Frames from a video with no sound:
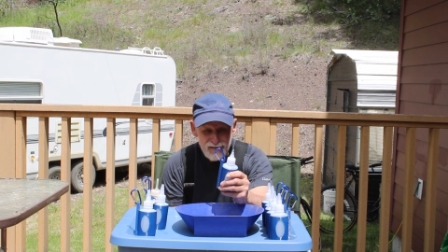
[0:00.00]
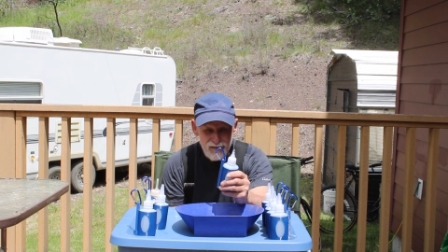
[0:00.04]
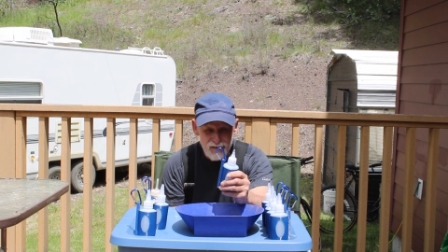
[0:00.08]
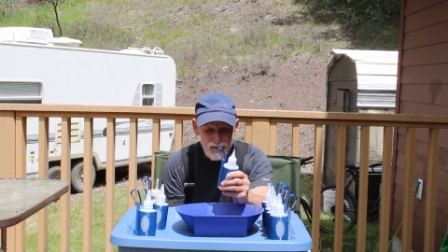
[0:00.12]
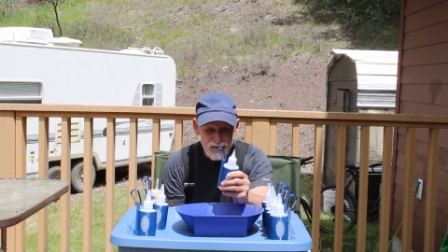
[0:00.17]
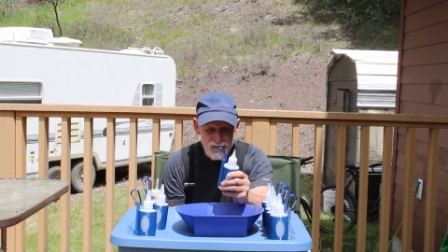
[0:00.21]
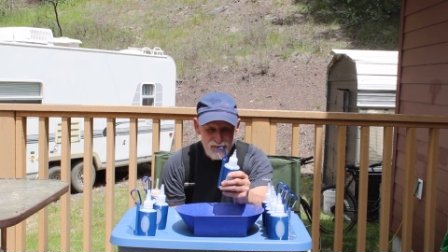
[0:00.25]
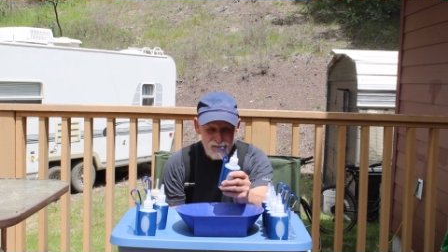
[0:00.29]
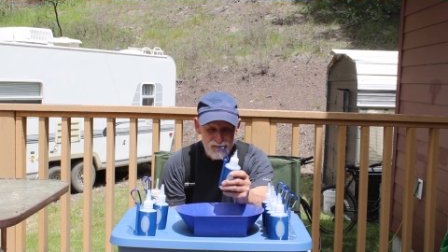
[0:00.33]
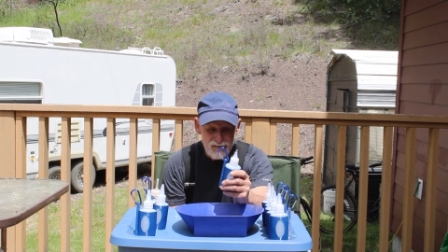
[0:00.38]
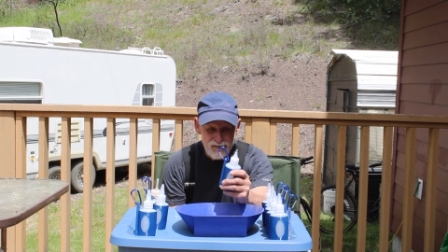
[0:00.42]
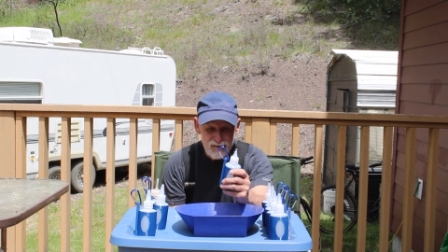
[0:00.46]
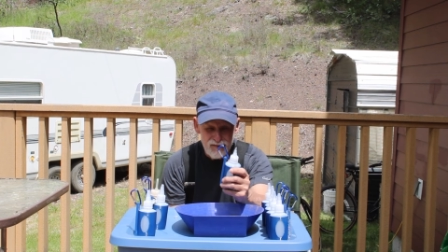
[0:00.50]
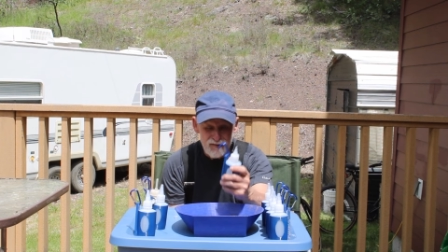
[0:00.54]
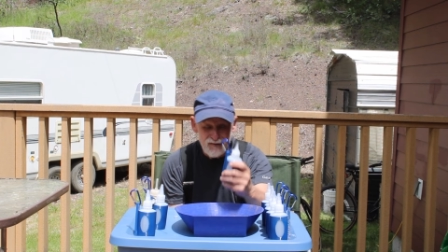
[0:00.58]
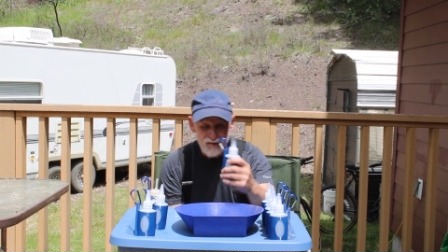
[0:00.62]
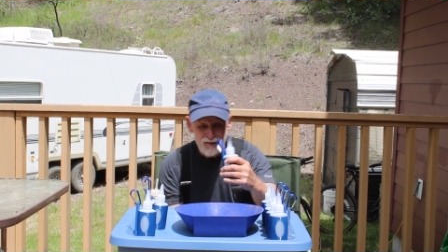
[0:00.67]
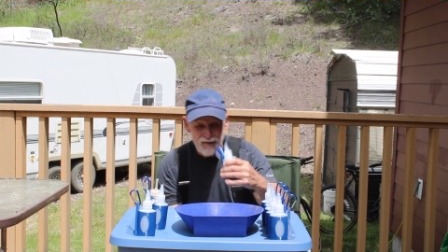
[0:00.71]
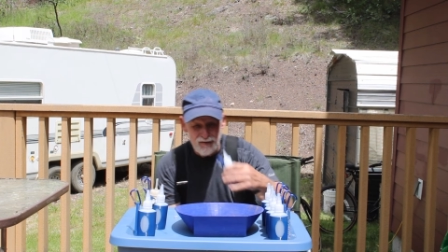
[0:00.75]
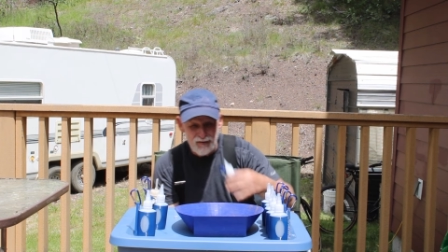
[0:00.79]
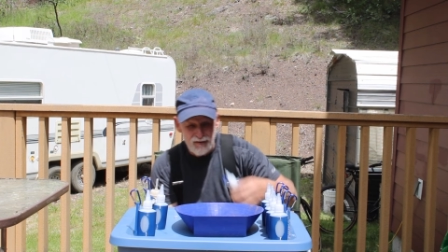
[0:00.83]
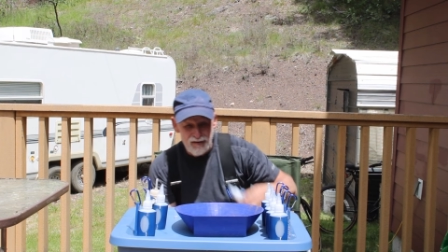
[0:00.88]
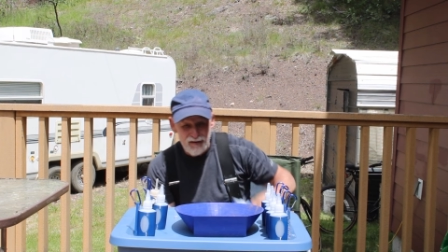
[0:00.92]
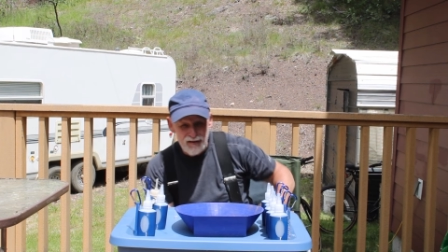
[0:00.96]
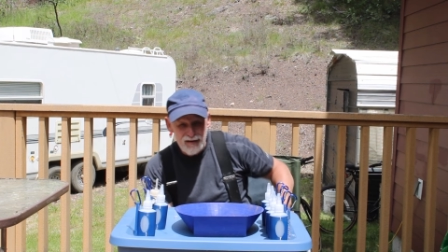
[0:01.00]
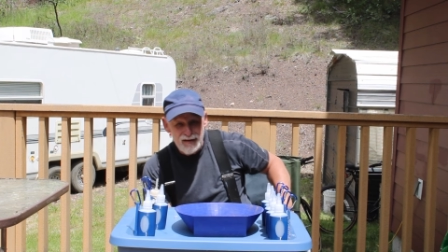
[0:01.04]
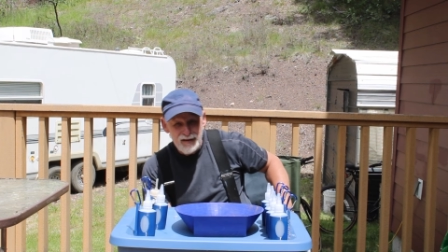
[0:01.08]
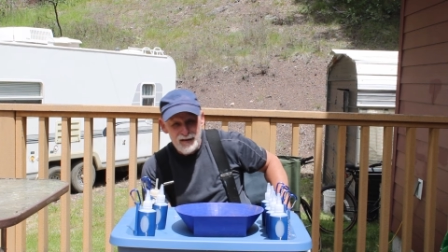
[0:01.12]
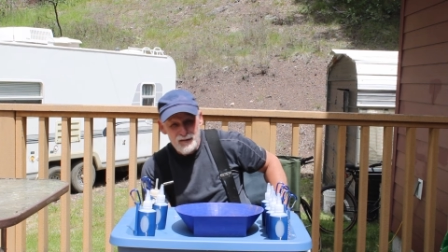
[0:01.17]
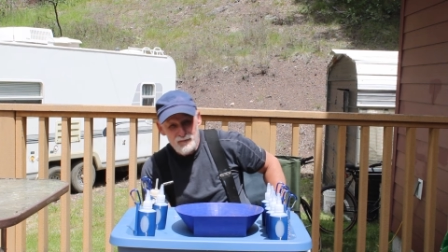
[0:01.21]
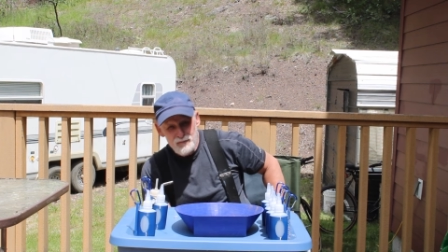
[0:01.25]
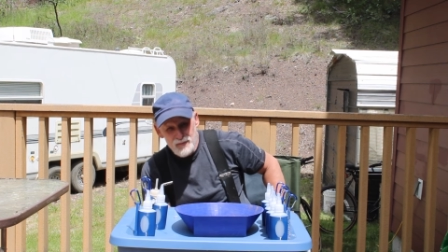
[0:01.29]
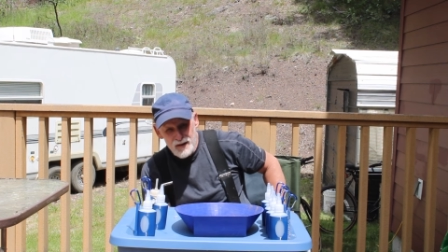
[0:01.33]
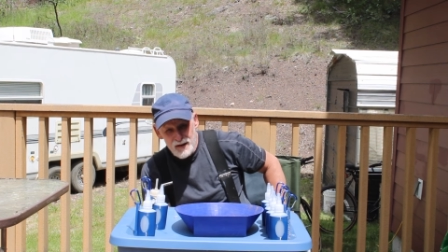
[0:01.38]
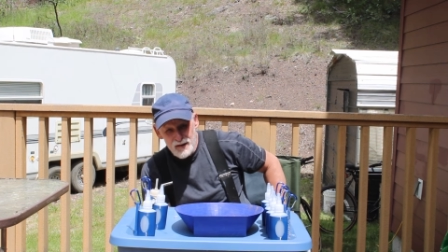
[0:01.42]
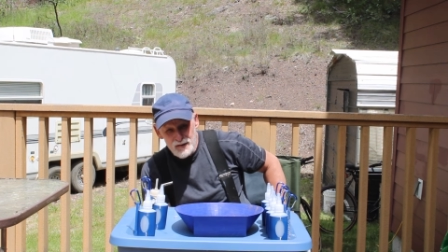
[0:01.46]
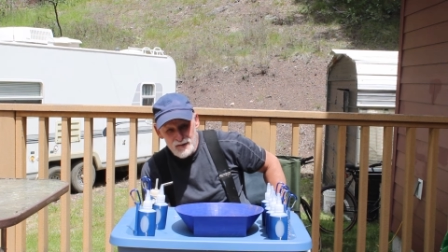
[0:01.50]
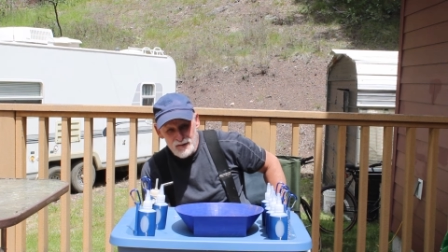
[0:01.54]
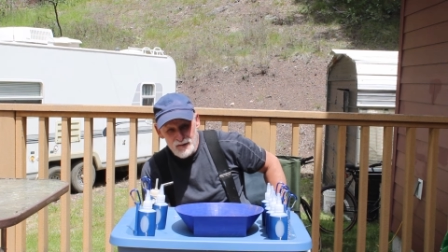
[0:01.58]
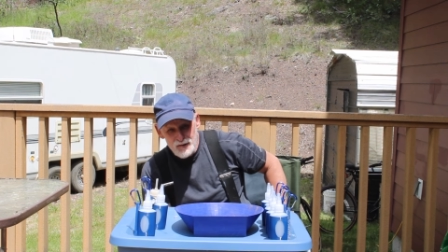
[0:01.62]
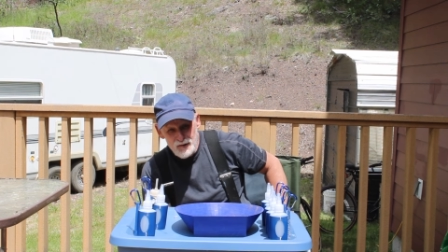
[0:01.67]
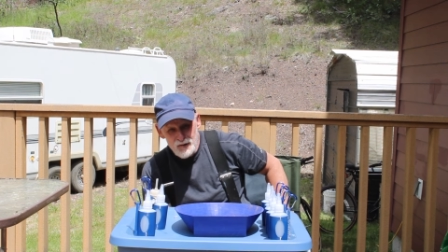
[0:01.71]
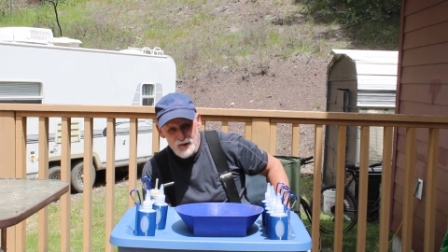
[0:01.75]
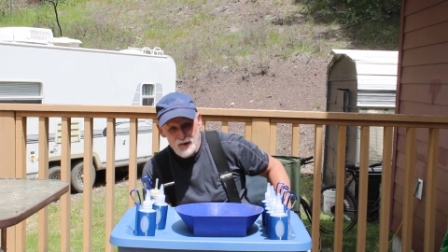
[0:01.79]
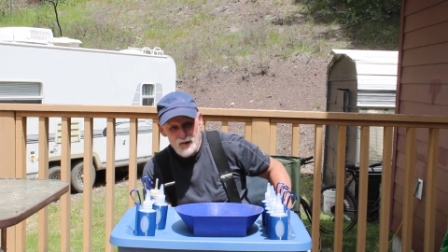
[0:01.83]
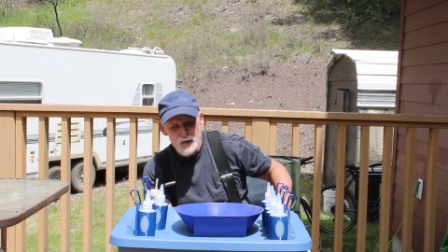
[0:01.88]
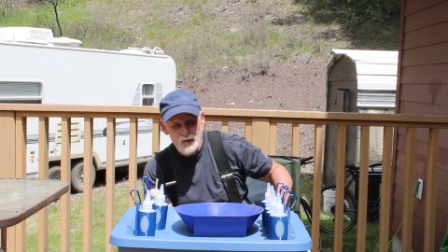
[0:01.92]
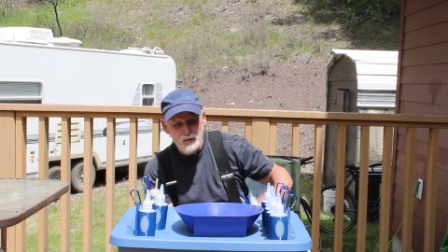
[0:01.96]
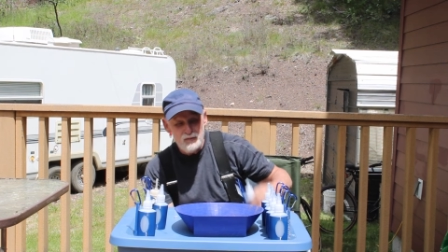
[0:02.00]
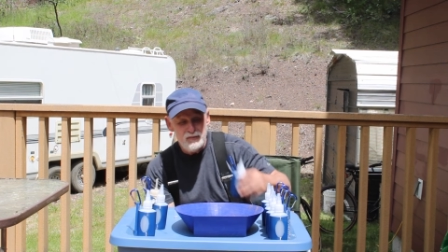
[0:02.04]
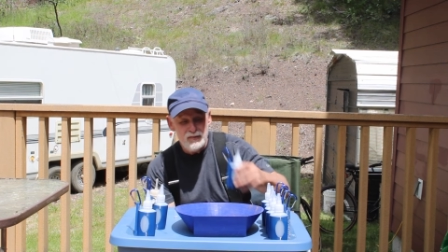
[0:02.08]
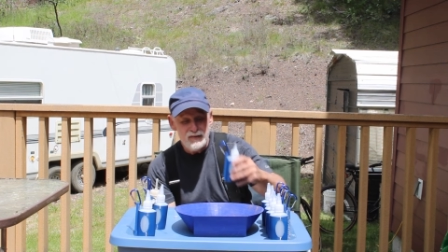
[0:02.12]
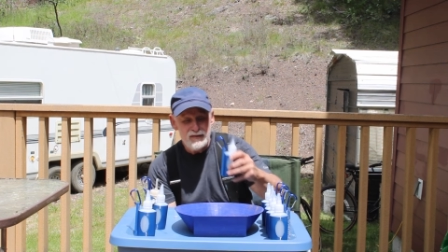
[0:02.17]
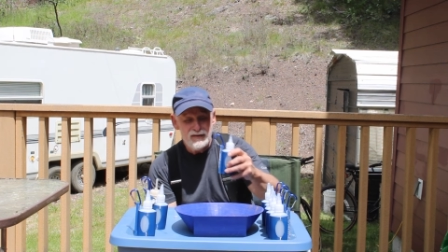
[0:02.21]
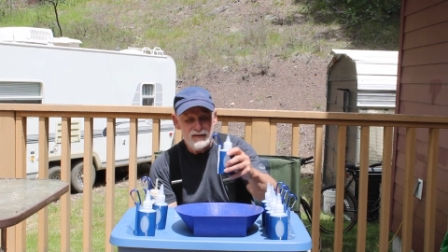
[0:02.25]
hook it to your belt loop,